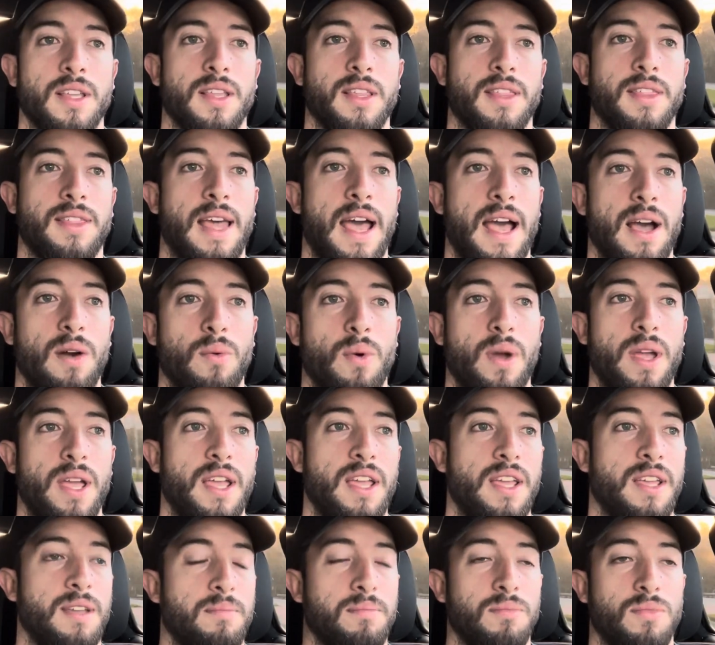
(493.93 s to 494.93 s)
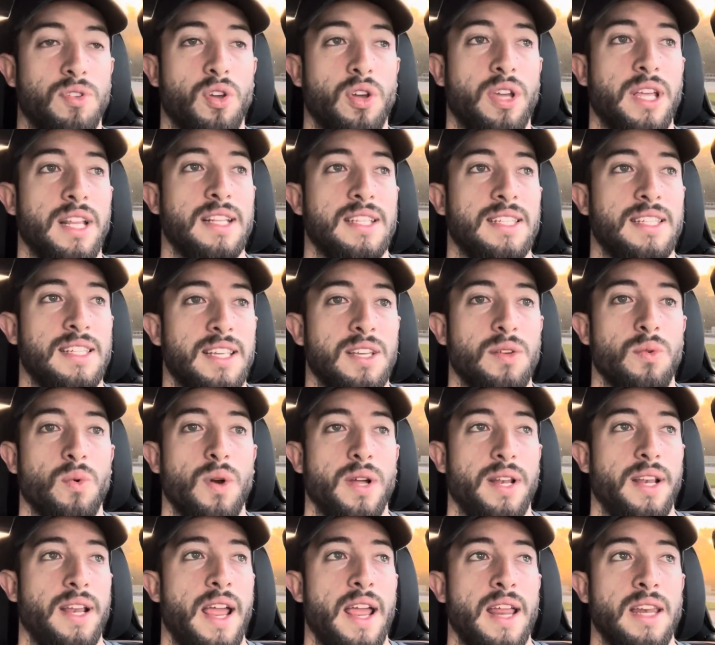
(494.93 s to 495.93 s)
That way you can see
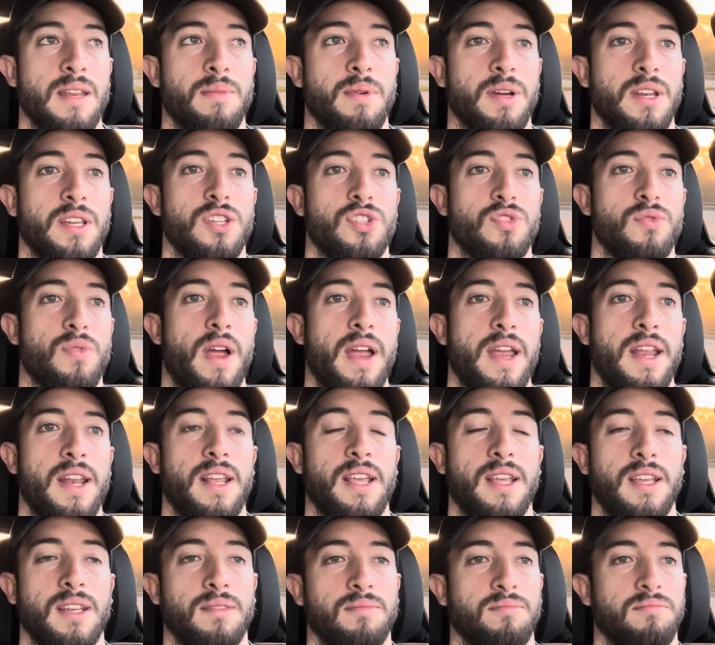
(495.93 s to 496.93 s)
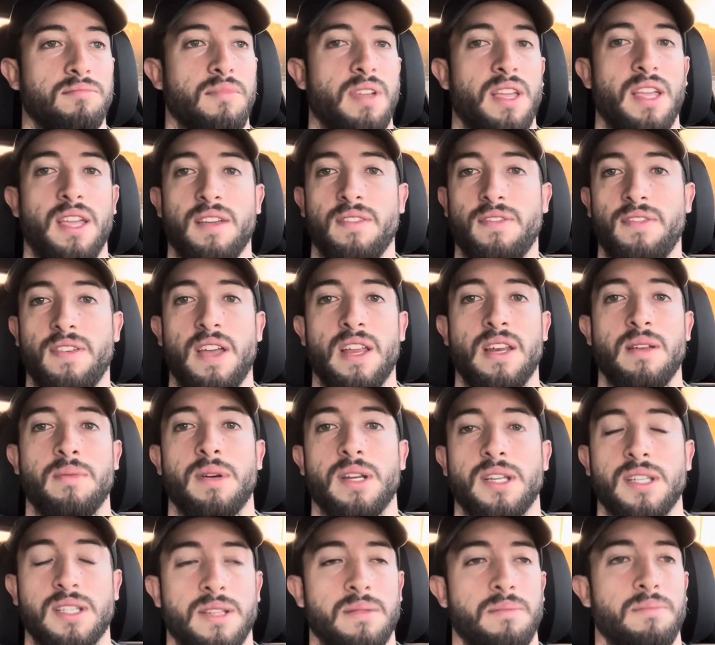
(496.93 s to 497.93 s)
what anybody's writing, if
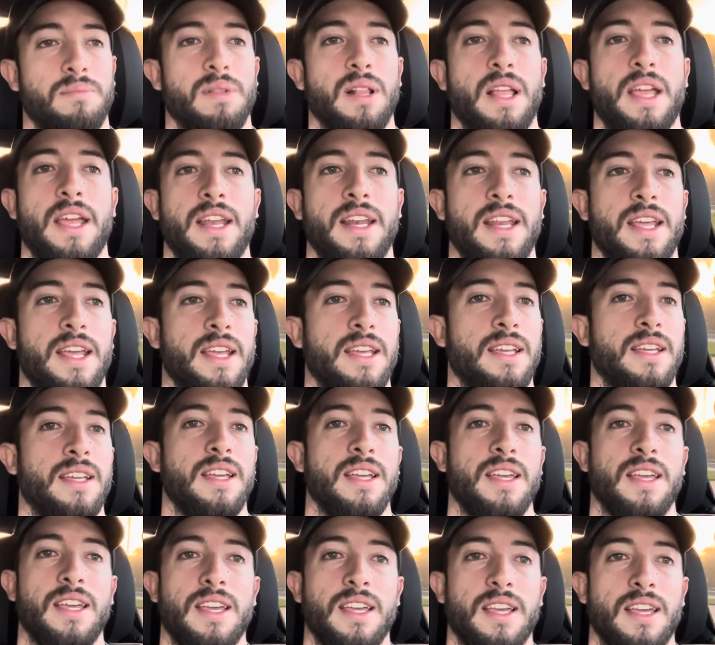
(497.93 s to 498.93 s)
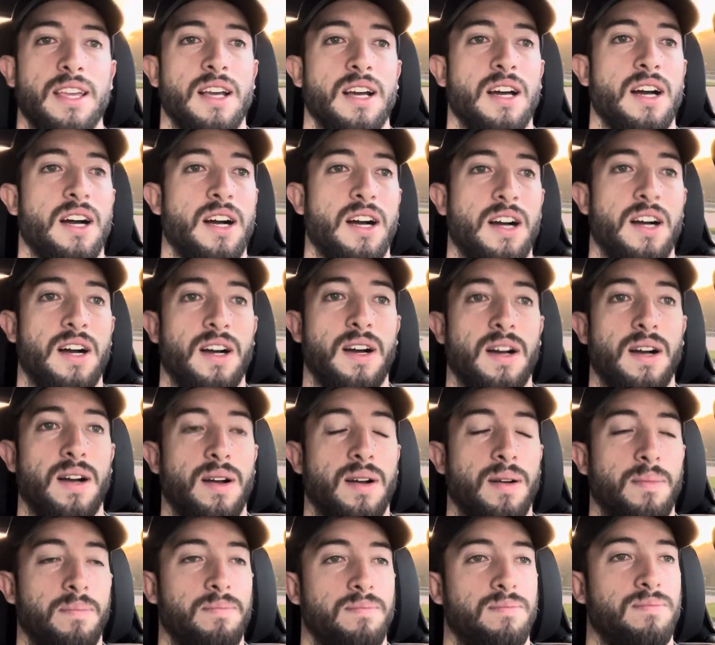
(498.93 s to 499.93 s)
anybody's complaining.
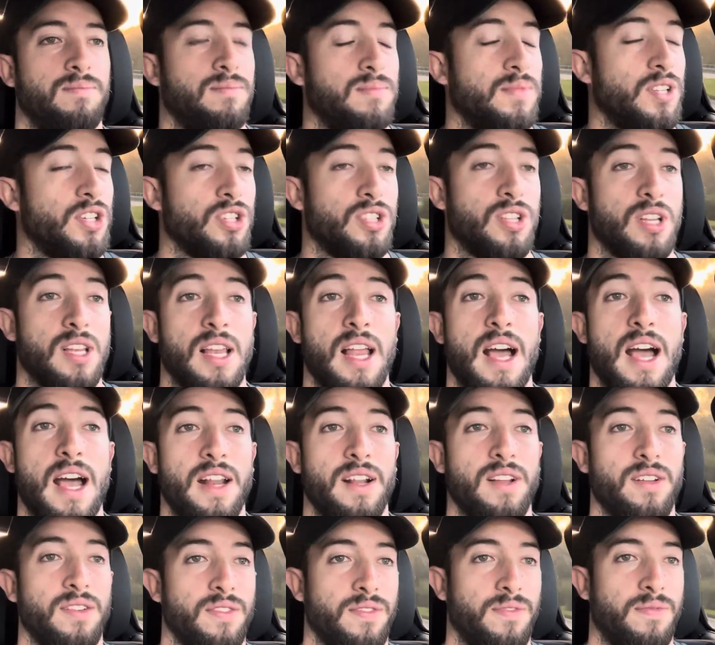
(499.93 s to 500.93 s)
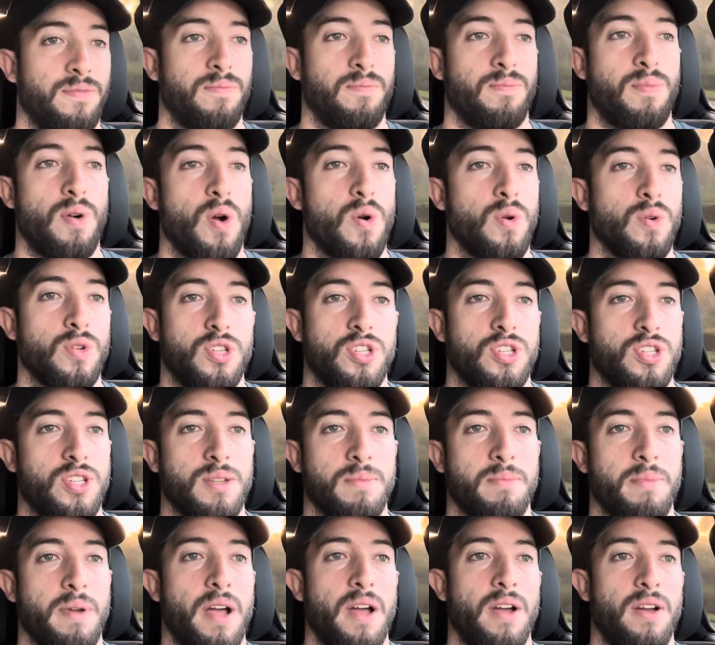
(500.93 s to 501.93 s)
There's a lot of posts
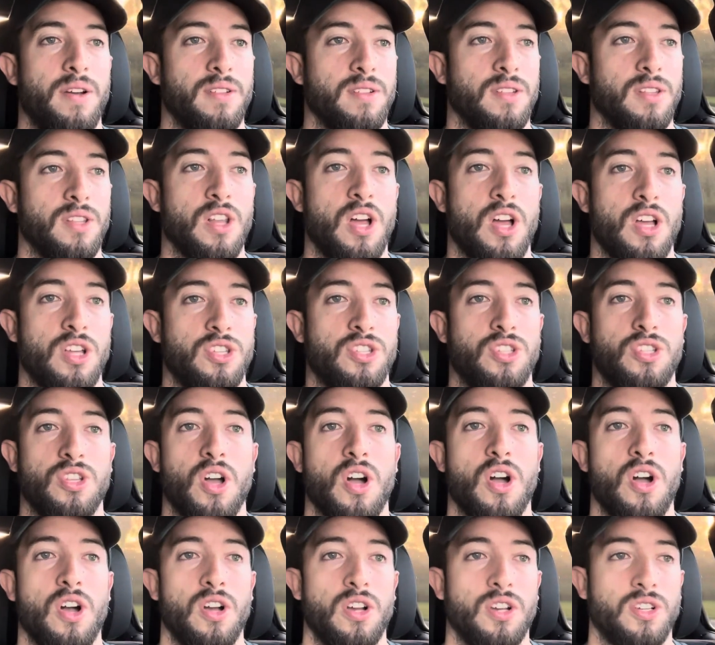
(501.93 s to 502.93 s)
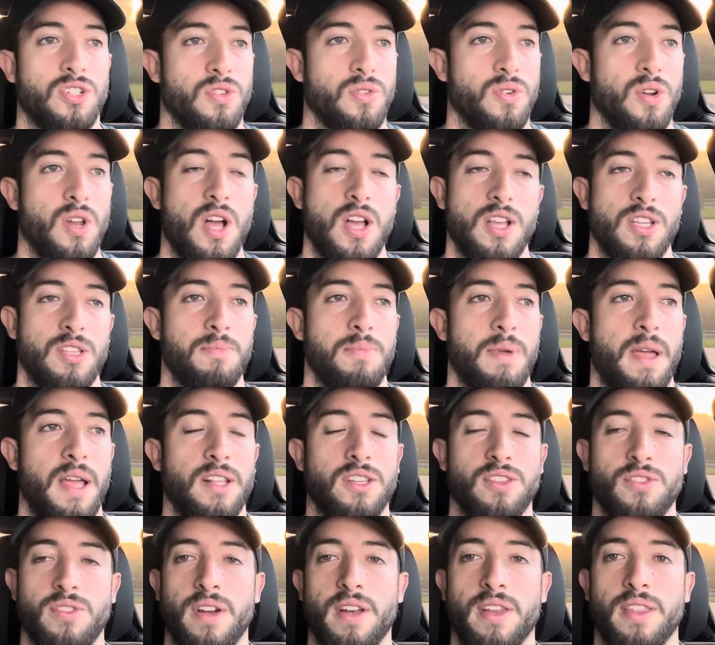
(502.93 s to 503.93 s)
about lost dogs or lost
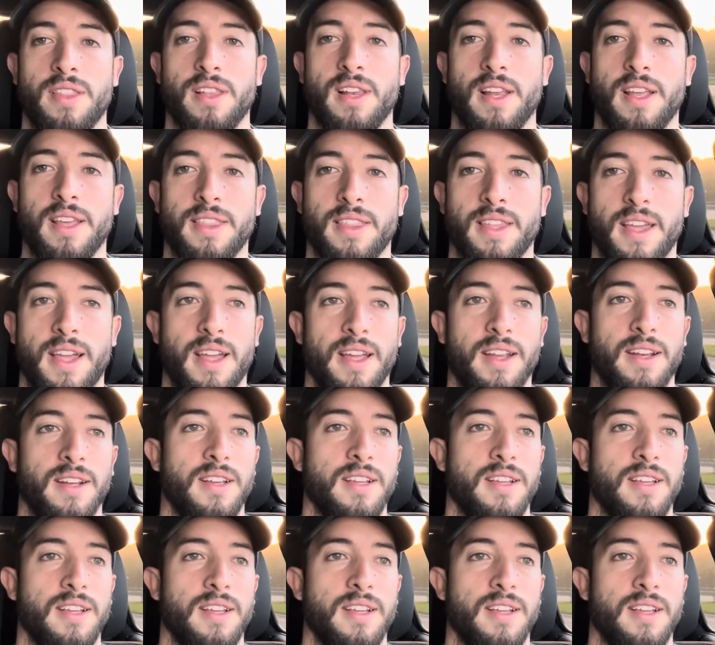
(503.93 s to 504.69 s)
pets or anything like that.